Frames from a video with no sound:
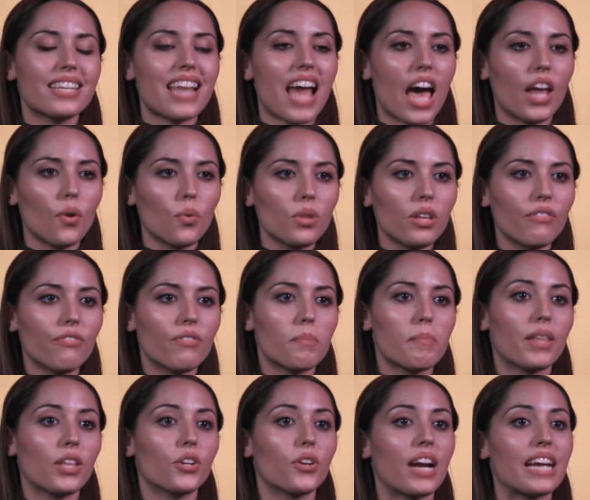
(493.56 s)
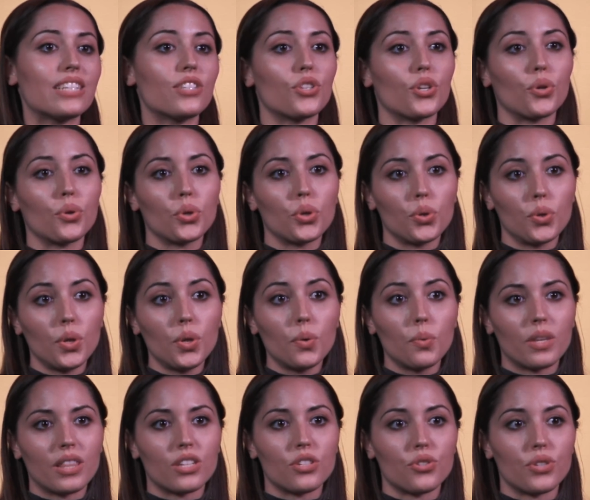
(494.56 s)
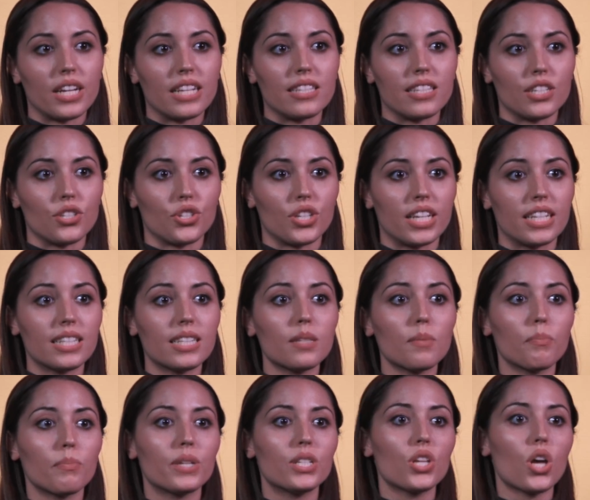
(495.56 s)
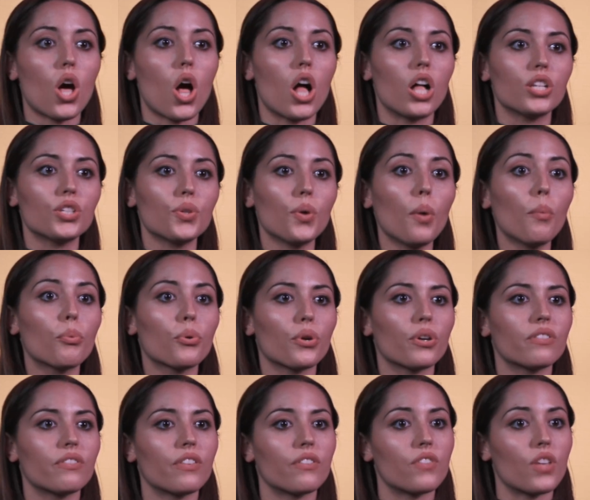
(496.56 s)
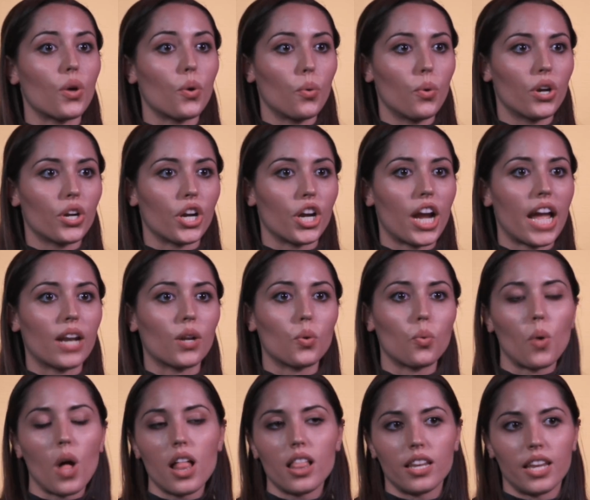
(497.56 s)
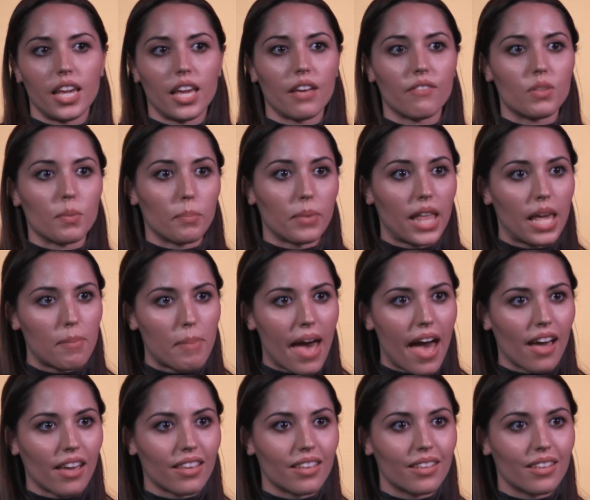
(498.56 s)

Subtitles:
not only familiarize the crew with the transitions, but to also approve of the order and quality of the playback.